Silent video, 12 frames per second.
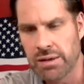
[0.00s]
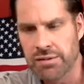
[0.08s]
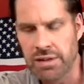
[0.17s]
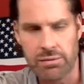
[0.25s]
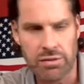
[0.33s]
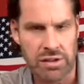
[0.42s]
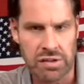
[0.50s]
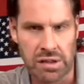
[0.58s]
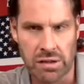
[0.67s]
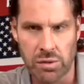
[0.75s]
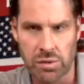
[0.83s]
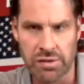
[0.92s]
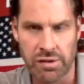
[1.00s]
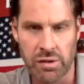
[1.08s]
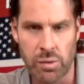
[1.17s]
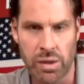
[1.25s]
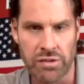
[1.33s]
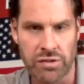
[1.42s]
teams like St. Louis out
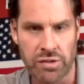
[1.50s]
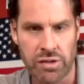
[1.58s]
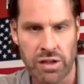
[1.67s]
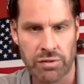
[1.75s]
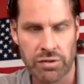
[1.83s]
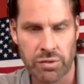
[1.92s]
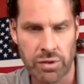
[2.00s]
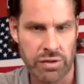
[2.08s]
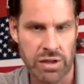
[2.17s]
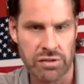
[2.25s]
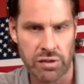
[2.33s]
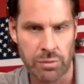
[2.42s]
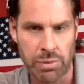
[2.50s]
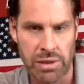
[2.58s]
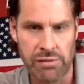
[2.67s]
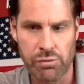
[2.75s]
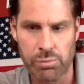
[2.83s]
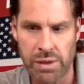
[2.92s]
in the Western Conference. We'll give you guys a little
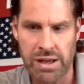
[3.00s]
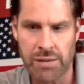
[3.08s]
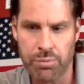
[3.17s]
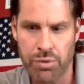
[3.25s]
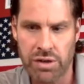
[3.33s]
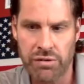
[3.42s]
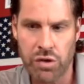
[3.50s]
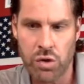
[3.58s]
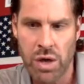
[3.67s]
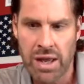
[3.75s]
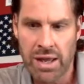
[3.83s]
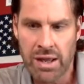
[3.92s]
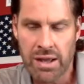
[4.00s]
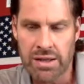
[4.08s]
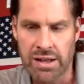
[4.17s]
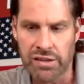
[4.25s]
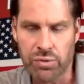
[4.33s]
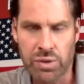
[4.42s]
playoff preview
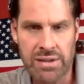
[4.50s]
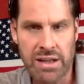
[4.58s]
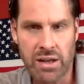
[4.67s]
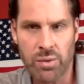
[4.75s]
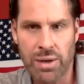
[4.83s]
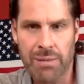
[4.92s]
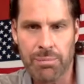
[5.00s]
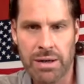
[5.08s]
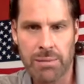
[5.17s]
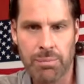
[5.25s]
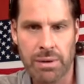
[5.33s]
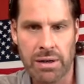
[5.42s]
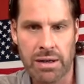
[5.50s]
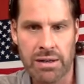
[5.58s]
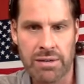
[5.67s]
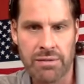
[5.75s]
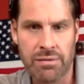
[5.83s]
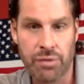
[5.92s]
next week. That'll wrap it up
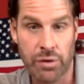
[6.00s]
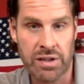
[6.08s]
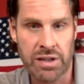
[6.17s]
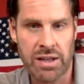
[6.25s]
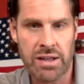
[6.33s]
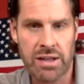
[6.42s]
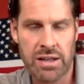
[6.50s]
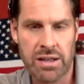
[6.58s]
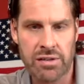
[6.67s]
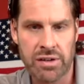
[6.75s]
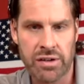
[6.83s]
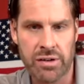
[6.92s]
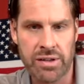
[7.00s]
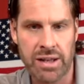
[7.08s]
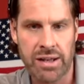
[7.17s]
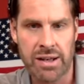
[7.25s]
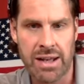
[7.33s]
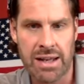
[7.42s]
for today. That is our
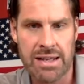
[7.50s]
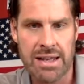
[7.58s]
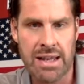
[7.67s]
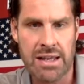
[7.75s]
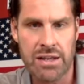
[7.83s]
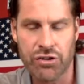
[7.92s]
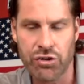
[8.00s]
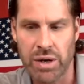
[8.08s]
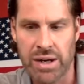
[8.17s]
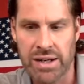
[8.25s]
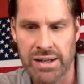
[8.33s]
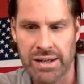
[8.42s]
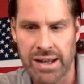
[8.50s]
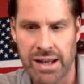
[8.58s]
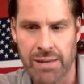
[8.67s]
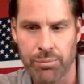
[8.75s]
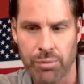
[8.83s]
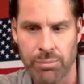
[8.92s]
10-day training
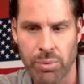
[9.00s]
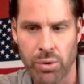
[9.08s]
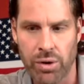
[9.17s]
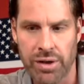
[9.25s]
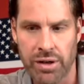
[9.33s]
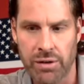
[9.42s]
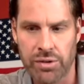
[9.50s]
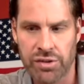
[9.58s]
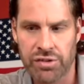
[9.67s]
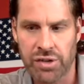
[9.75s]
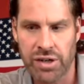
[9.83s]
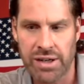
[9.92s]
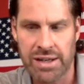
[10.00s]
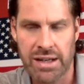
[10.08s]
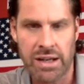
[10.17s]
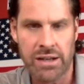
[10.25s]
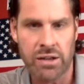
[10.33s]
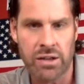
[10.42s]
camp report here. We're just trying to
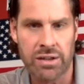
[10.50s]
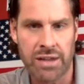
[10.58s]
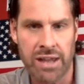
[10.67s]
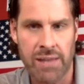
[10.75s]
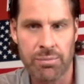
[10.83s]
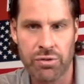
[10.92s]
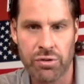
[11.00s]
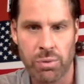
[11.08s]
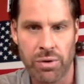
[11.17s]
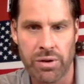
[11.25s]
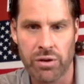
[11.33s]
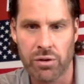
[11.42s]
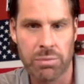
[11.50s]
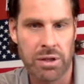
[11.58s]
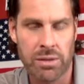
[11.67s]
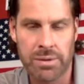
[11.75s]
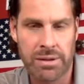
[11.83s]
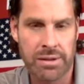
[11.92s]
I call it Camp 2.0,
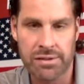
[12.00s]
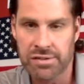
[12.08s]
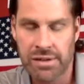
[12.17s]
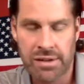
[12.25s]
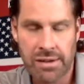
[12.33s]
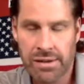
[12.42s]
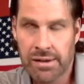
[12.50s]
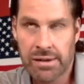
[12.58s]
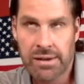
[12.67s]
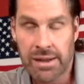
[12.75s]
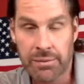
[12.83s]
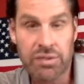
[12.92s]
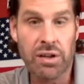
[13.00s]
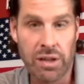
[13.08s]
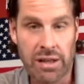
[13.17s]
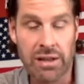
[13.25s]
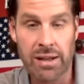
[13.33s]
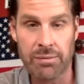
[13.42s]
Bill, because I'm still on